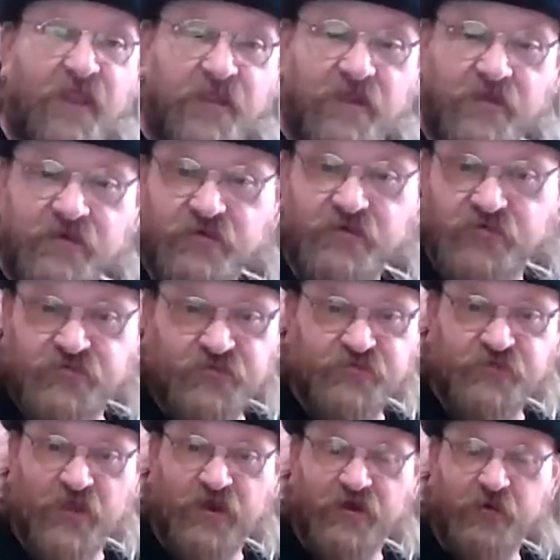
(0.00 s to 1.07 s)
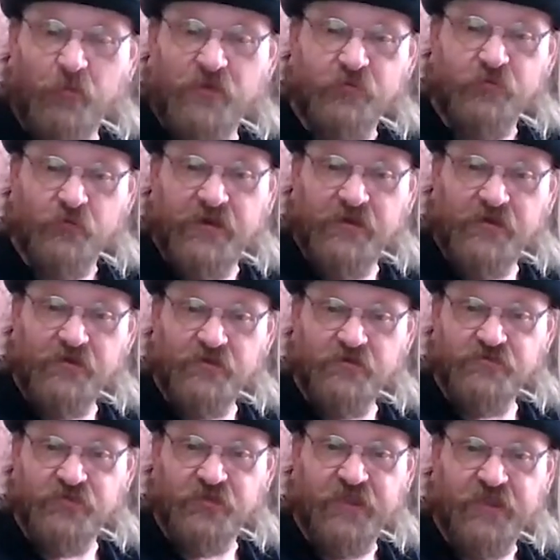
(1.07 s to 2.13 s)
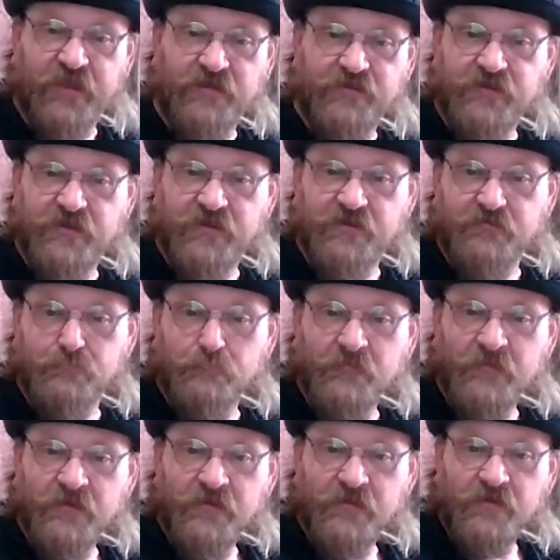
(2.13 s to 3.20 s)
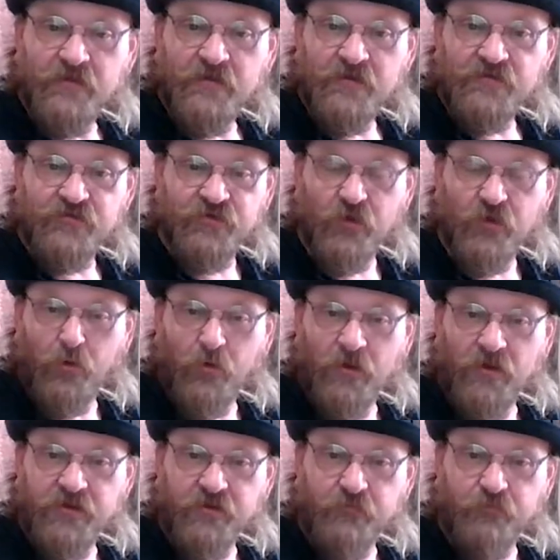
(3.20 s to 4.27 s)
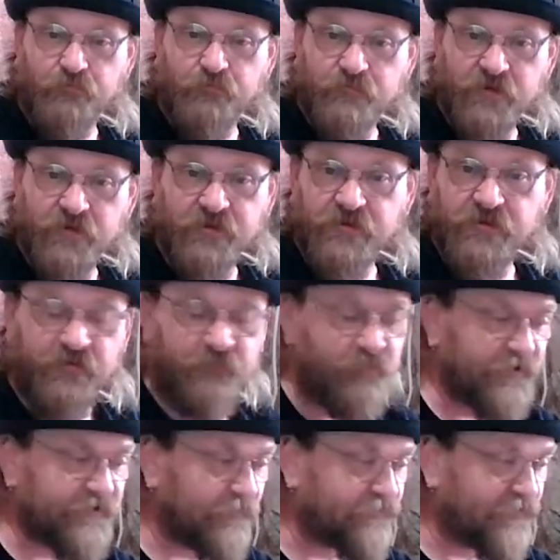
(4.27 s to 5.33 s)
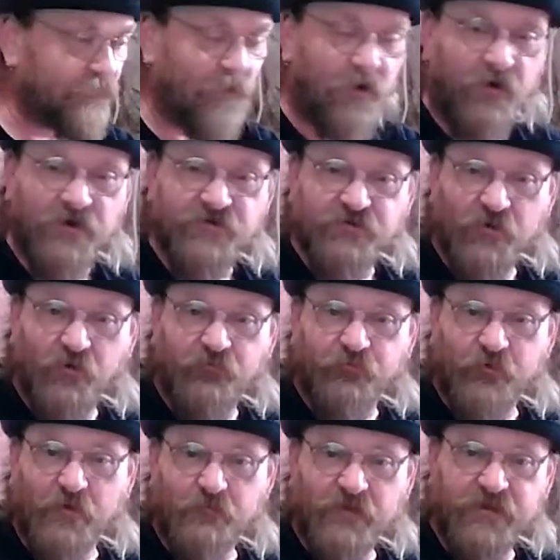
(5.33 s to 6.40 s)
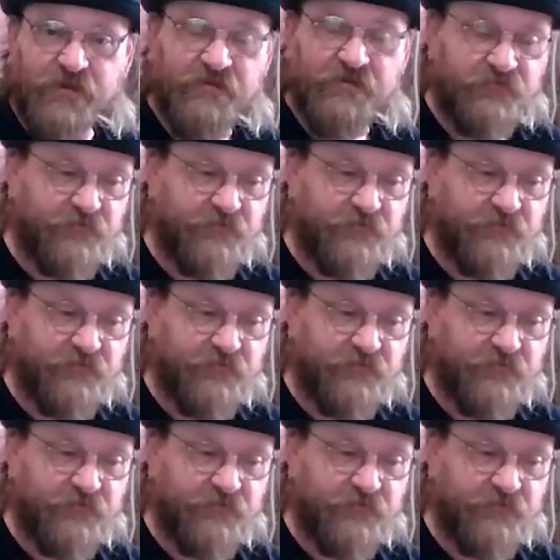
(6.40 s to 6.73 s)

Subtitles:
and he just decided he wasn't ready to lose the cat yet. So he picked up some RSO from me and